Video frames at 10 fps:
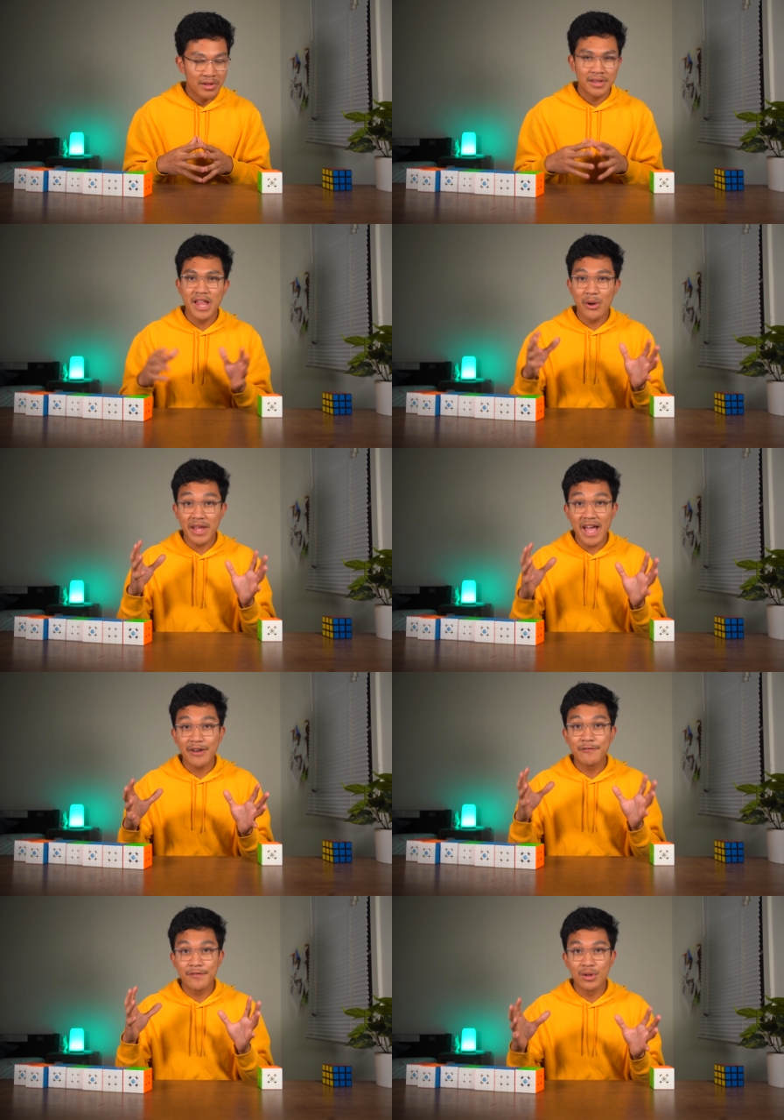Now,
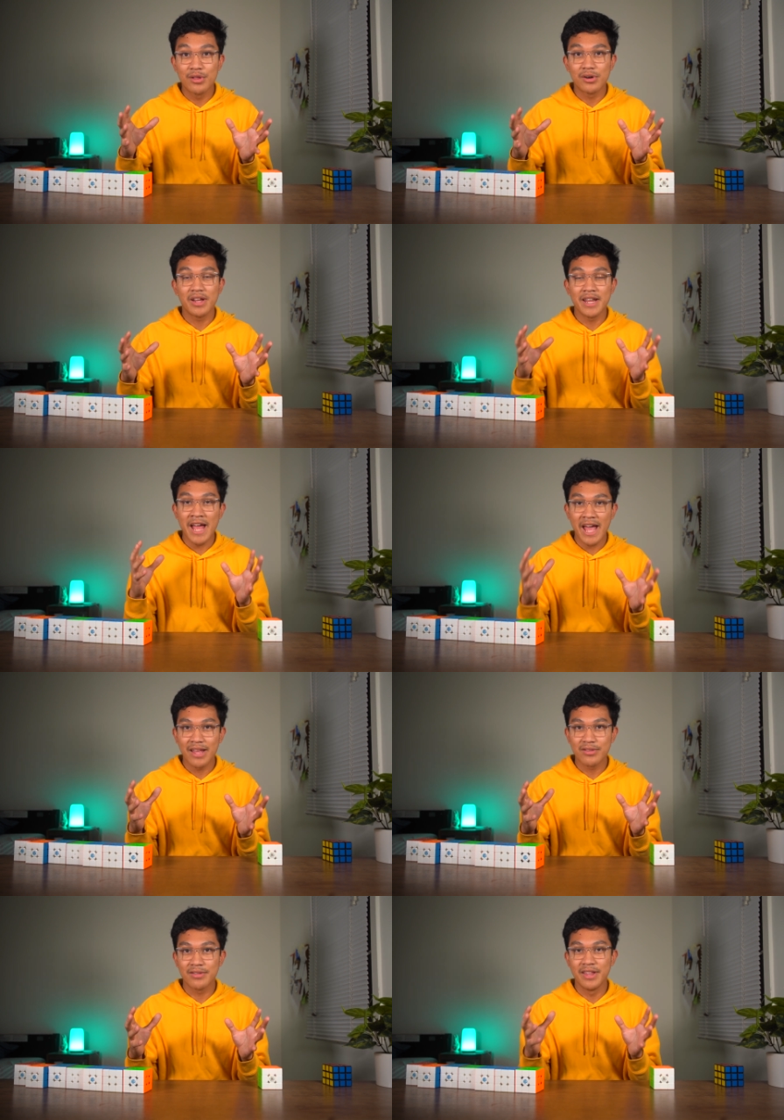GAN further
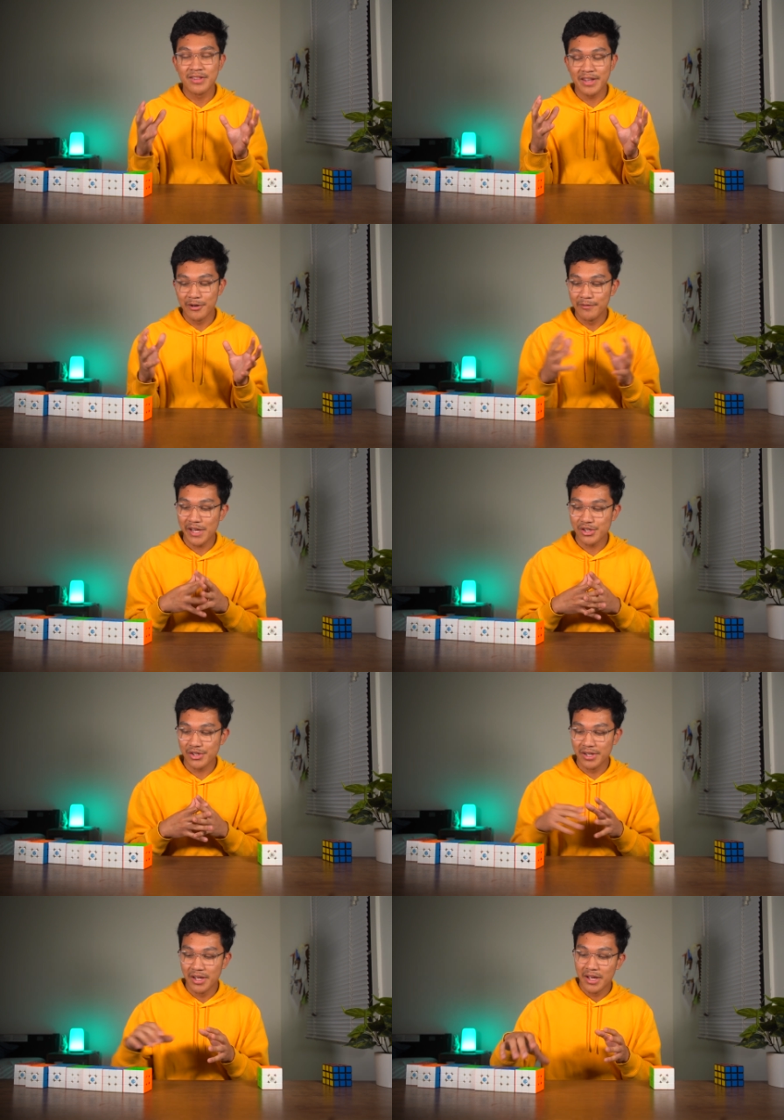enhanced this
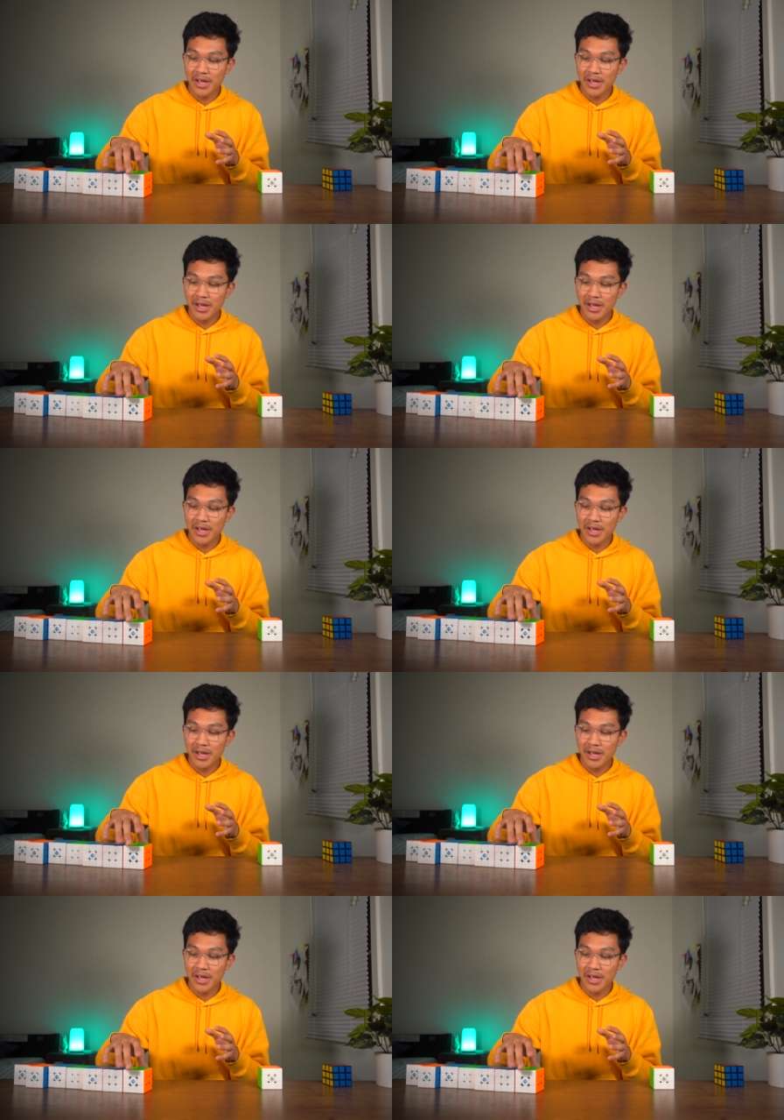innovation